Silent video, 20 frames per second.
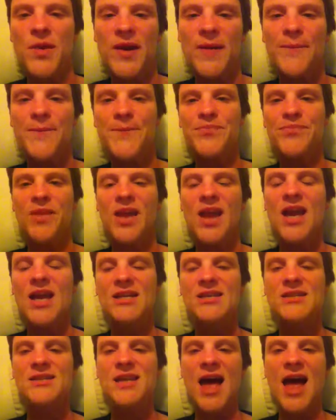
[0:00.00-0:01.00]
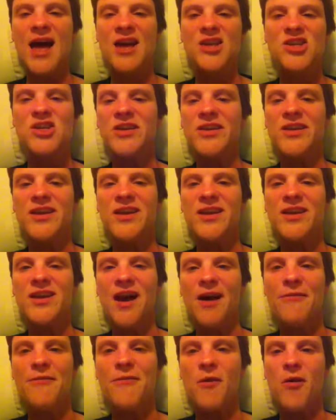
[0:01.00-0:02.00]
And it's actually
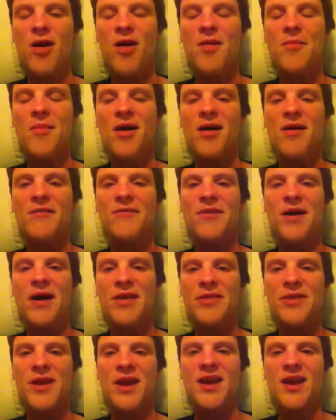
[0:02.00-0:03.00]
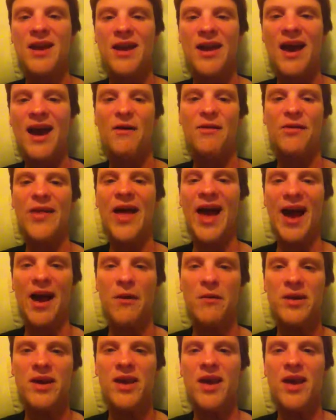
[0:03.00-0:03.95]
a form of uh, thinking out loud.